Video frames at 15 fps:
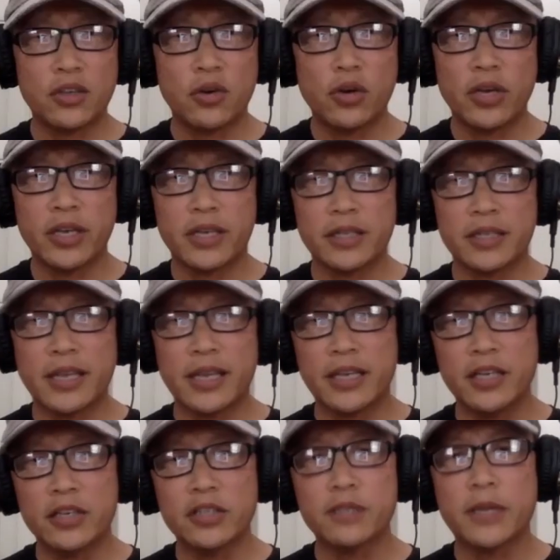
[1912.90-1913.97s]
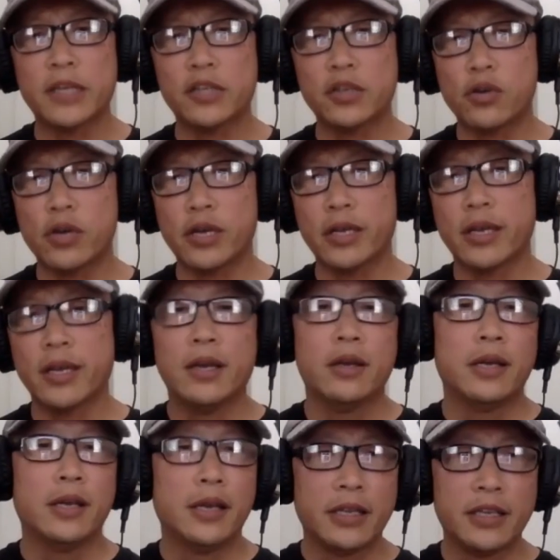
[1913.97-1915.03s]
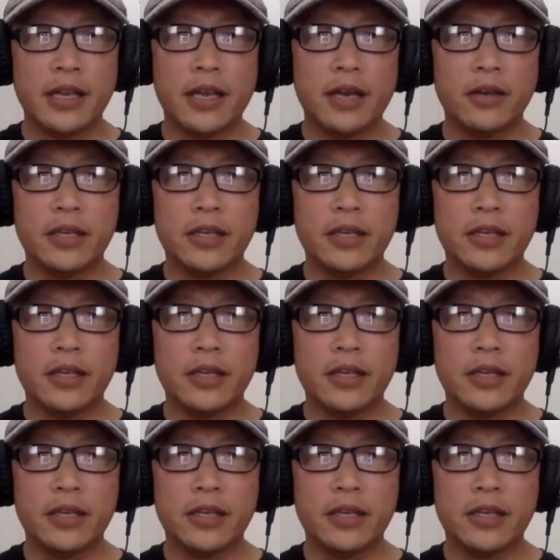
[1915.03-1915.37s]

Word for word: toy and like, here's my toy. You know,